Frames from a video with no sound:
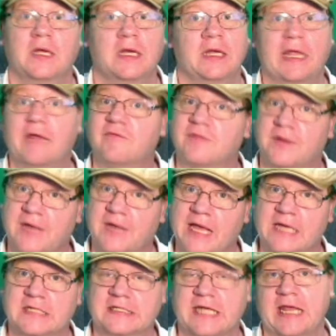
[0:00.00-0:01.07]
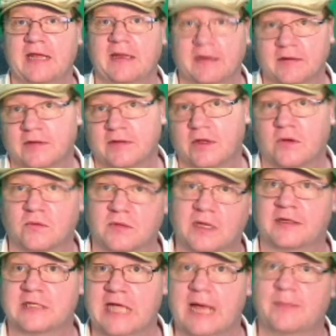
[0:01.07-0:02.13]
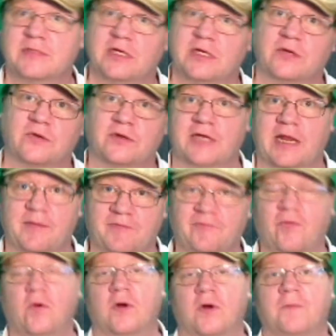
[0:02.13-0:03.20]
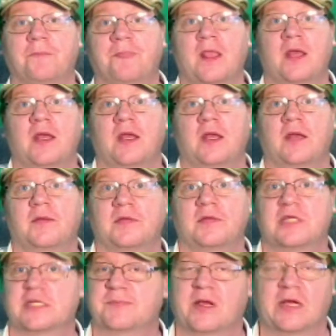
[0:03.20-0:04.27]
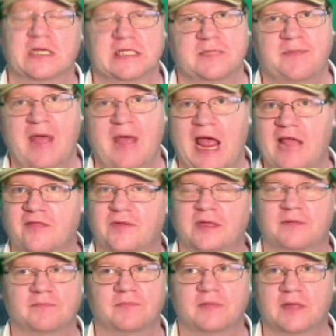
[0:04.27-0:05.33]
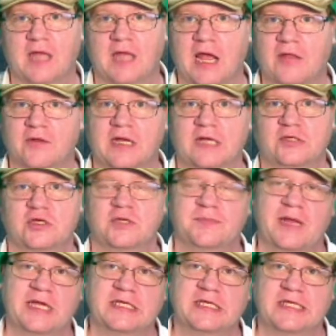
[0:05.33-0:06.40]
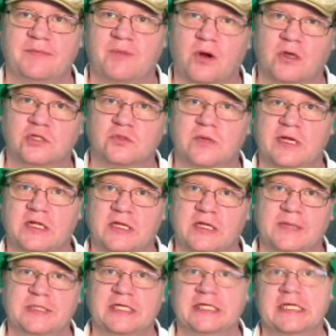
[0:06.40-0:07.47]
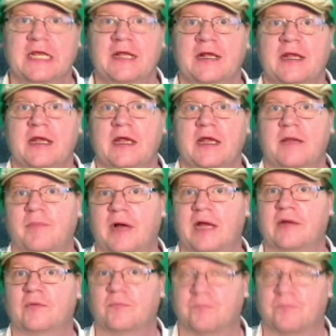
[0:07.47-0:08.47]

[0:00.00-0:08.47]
Even the next day, you know, in the time zone or the day before. Just because of the path of it, other countries may see partial eclipses, but